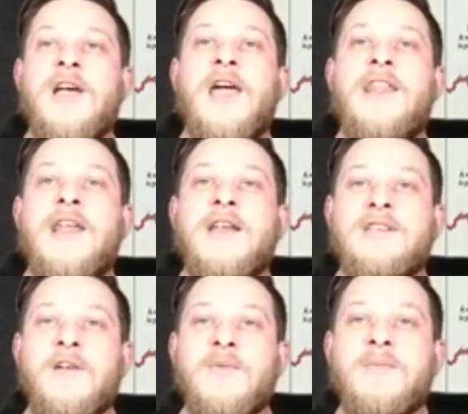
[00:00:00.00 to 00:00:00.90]
and then it's
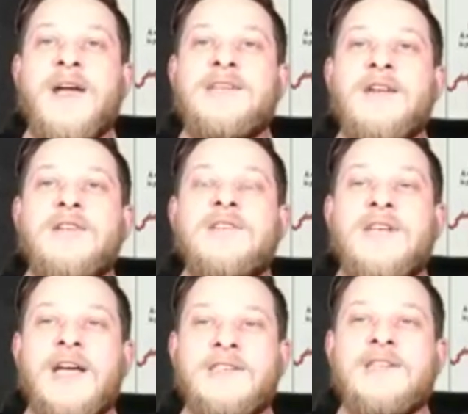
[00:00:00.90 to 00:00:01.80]
coming back down and
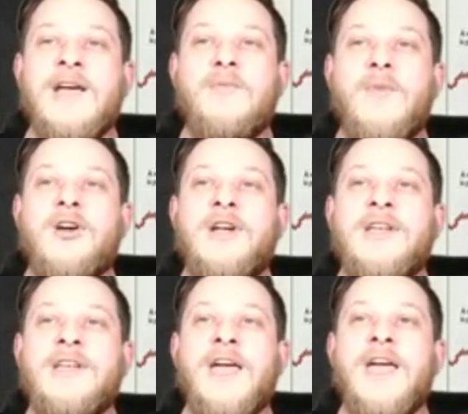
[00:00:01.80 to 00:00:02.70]
testing that market
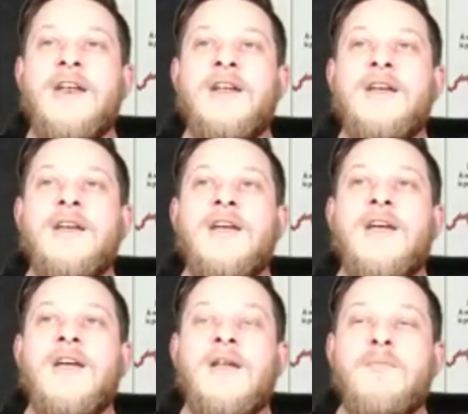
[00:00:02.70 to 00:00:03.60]
again
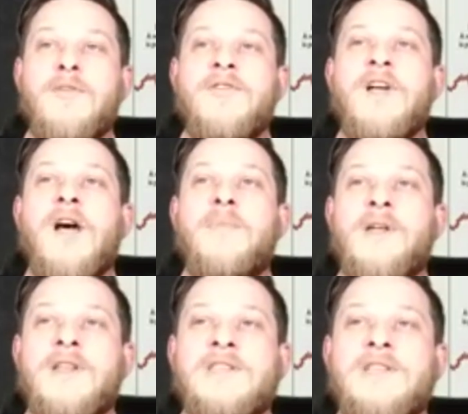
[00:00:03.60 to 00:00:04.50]
and moving up
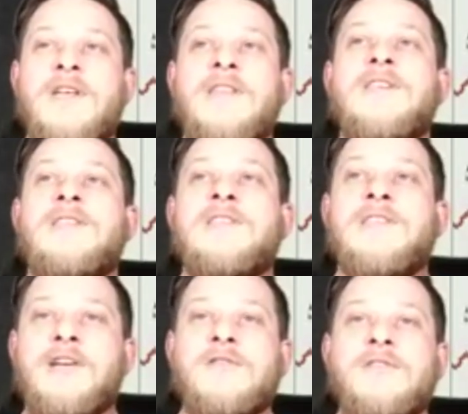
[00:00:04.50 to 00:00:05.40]
in these
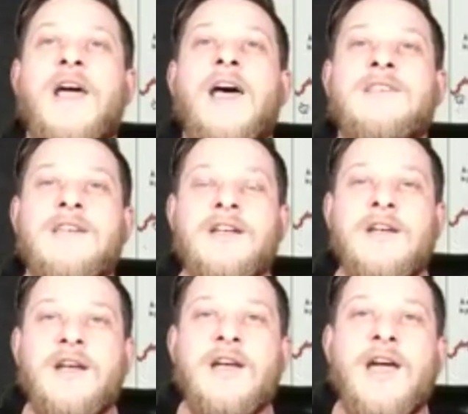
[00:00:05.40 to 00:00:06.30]
cycles as it
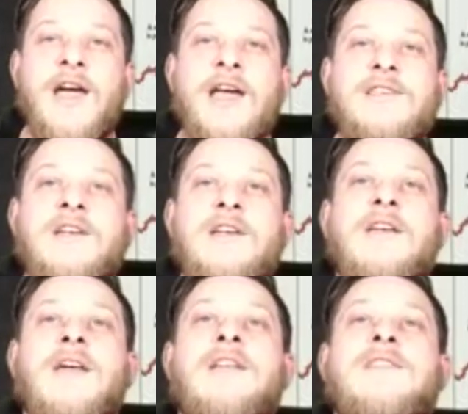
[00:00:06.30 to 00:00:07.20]

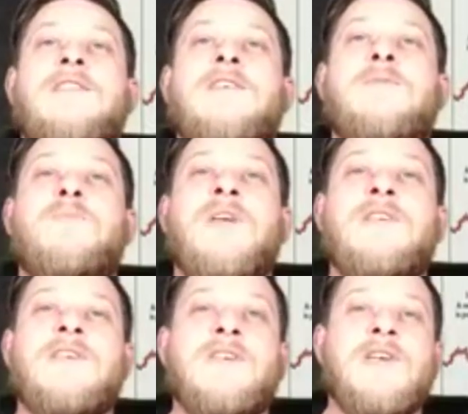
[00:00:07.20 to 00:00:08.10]
hits these
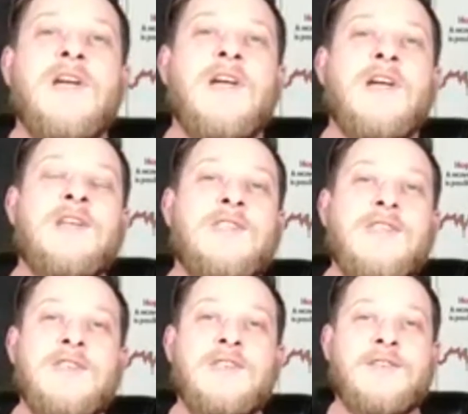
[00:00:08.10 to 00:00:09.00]
peaks. Because
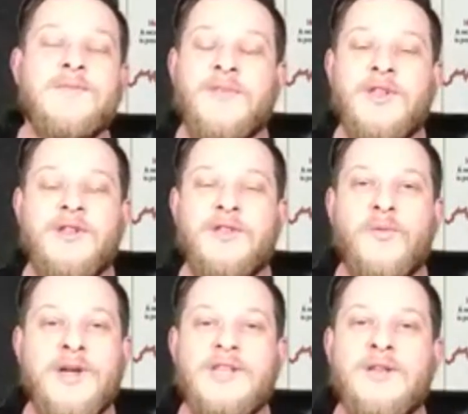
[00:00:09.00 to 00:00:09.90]
this is the
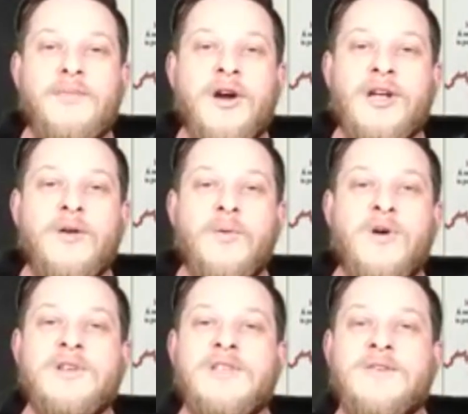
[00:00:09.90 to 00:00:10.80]
way that the market
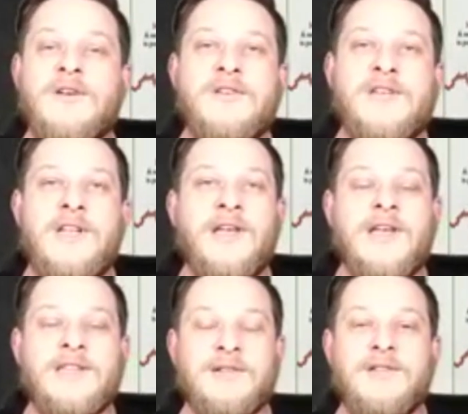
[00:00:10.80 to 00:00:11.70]
works. You have to understand,
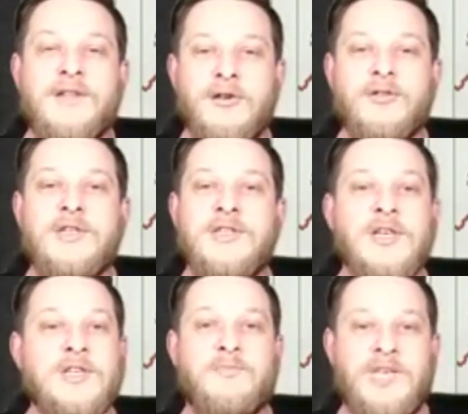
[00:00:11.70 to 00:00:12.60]
like, it's literally
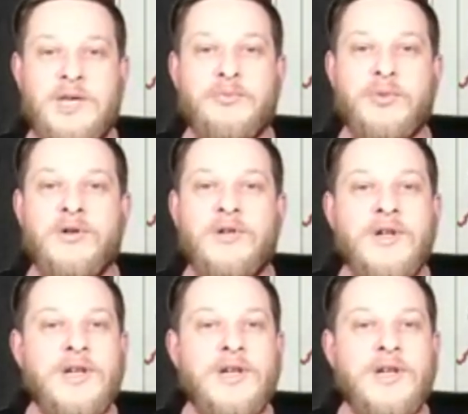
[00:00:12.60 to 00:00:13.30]
just people